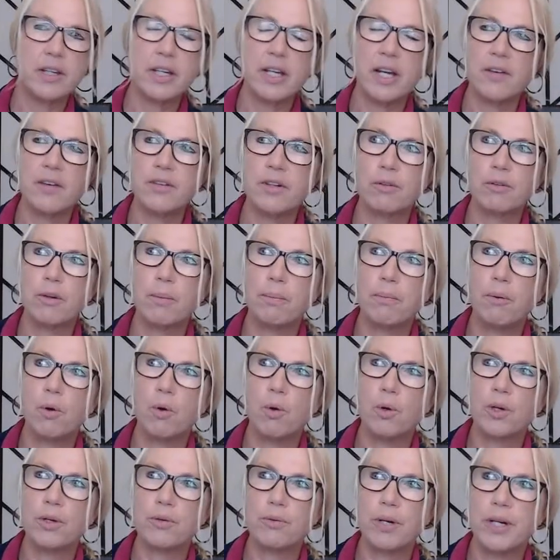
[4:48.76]
other
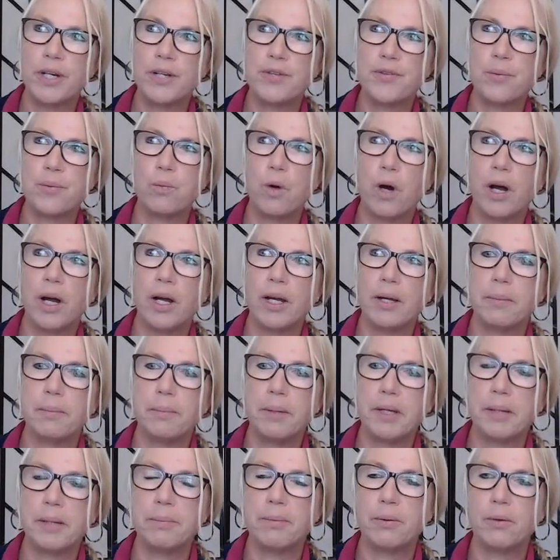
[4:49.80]
reported reason why
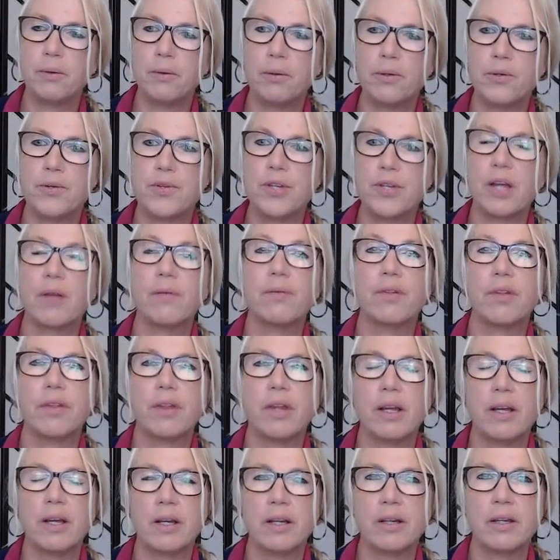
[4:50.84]
people said
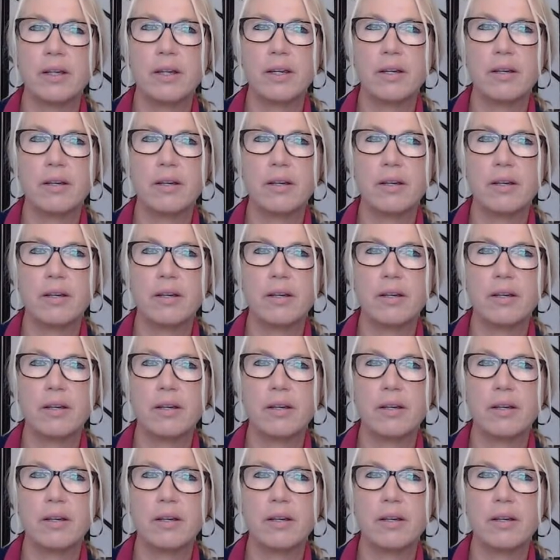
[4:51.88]
that